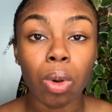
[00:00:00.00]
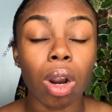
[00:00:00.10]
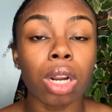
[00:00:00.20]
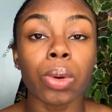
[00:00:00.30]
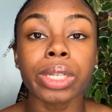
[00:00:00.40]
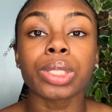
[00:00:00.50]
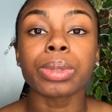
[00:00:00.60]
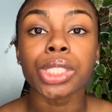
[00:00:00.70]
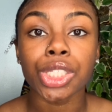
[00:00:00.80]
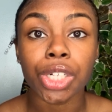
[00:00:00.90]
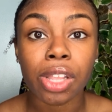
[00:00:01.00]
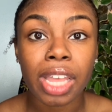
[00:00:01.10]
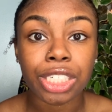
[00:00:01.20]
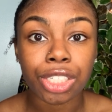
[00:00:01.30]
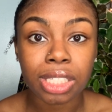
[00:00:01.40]
are going to ensure
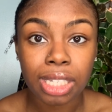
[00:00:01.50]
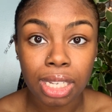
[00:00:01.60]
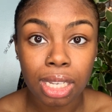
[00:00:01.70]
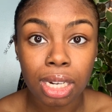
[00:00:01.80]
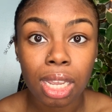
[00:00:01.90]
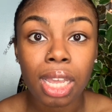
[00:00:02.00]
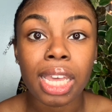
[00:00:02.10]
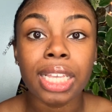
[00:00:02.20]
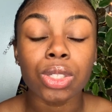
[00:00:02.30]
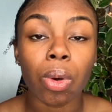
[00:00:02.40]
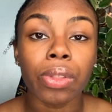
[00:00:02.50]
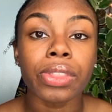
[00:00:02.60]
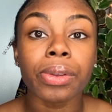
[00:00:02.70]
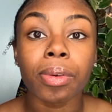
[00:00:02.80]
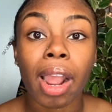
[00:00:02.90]
that your skin is on
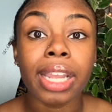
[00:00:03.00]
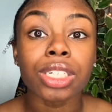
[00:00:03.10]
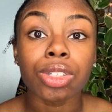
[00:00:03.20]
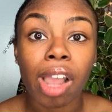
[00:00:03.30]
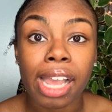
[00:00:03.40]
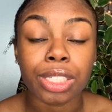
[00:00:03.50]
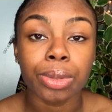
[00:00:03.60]
the right track to